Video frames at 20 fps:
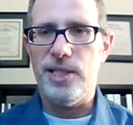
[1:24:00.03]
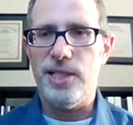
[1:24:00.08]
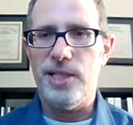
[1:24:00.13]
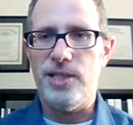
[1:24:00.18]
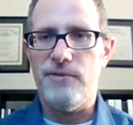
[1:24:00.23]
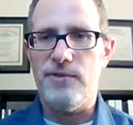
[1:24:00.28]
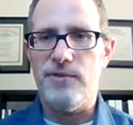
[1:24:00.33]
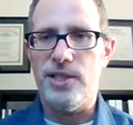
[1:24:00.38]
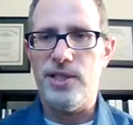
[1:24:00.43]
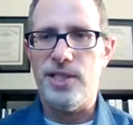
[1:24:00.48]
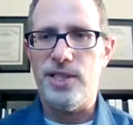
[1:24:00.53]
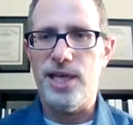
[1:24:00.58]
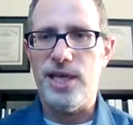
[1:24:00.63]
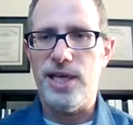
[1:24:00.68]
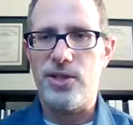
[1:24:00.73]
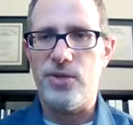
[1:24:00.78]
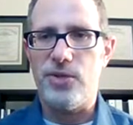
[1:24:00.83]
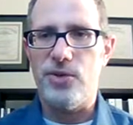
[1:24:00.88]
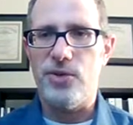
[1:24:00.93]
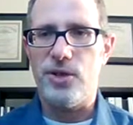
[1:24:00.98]
a different
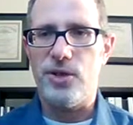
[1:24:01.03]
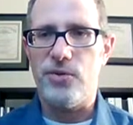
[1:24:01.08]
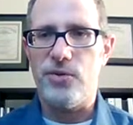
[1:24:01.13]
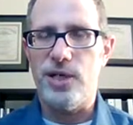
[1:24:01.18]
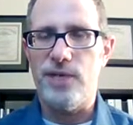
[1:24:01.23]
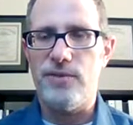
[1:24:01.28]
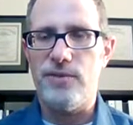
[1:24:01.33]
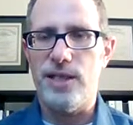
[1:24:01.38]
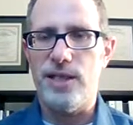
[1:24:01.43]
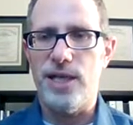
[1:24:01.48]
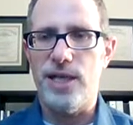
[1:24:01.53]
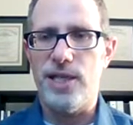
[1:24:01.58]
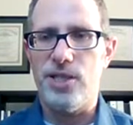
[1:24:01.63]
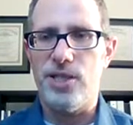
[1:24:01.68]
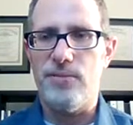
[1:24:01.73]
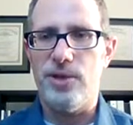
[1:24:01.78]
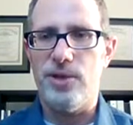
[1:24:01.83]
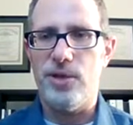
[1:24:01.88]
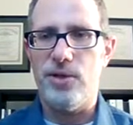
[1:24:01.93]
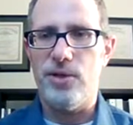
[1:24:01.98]
doctor with Graves and
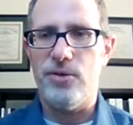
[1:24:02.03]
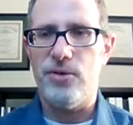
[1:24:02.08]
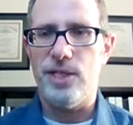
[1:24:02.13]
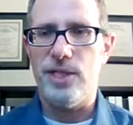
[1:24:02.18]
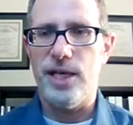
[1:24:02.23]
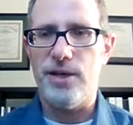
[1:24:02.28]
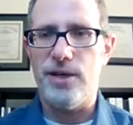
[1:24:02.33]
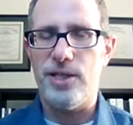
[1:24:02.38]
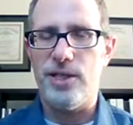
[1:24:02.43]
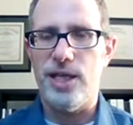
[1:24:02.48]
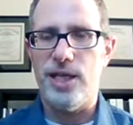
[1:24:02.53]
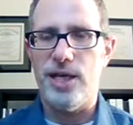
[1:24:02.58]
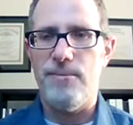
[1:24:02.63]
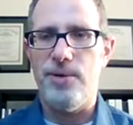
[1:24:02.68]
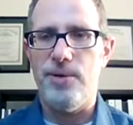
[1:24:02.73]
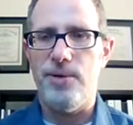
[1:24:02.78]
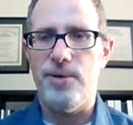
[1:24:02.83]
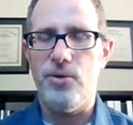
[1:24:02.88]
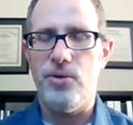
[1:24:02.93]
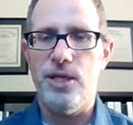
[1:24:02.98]
Hashimoto's. How can you have
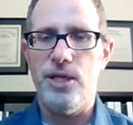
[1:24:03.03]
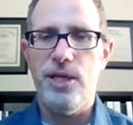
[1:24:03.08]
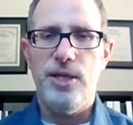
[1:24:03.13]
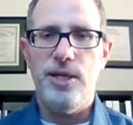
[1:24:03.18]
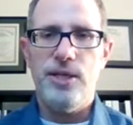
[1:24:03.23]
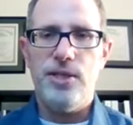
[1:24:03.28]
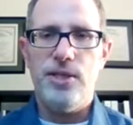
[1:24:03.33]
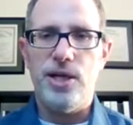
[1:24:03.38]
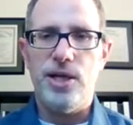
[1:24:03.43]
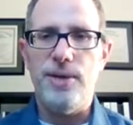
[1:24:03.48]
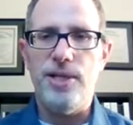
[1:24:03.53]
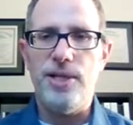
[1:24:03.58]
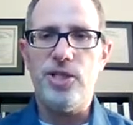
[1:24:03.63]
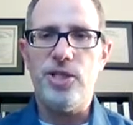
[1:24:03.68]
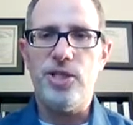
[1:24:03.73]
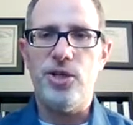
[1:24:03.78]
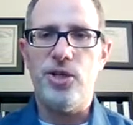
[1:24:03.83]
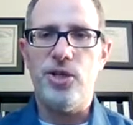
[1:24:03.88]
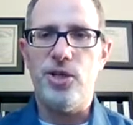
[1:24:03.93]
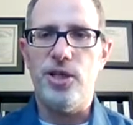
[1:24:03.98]
both? So I
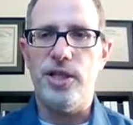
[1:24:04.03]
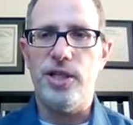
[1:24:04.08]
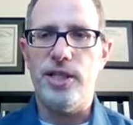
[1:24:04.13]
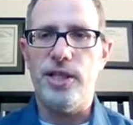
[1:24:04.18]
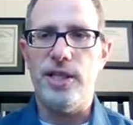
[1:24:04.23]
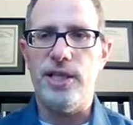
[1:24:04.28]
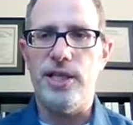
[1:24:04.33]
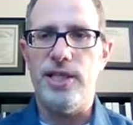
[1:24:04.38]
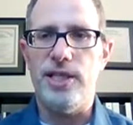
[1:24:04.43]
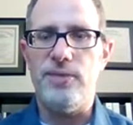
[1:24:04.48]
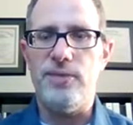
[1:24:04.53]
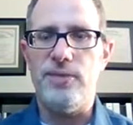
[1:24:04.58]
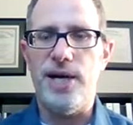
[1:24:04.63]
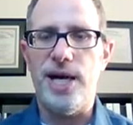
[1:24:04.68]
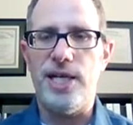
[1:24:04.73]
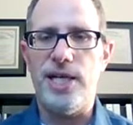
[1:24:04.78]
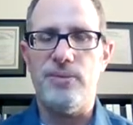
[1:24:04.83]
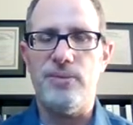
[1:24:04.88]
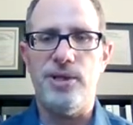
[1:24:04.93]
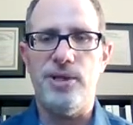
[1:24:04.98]
mentioned earlier, it is
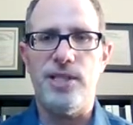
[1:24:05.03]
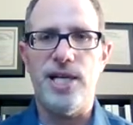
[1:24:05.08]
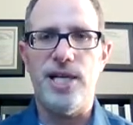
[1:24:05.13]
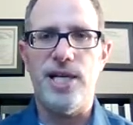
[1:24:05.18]
possible to